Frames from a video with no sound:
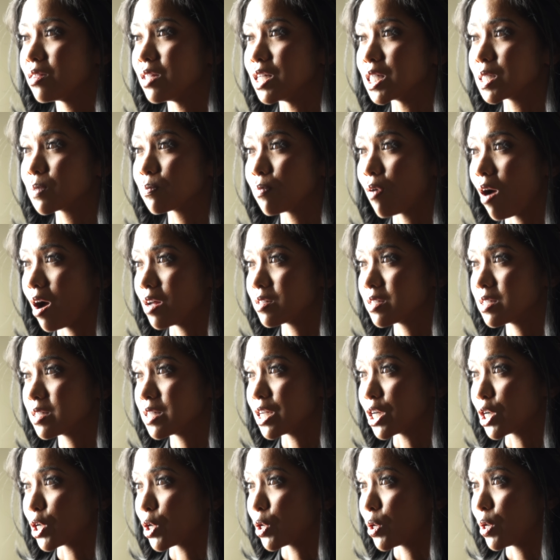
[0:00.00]
This process
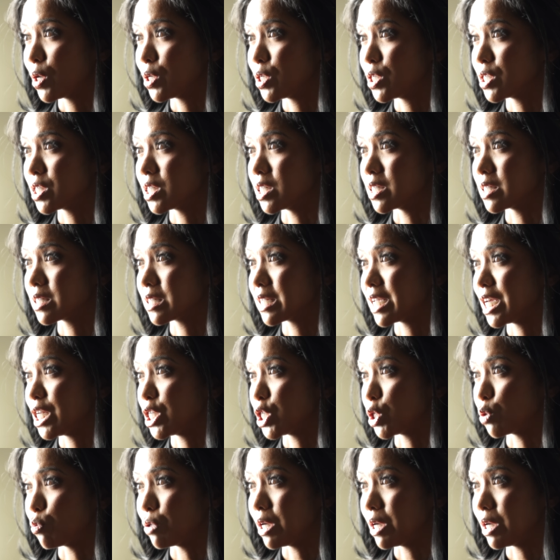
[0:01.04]
encourages the skin to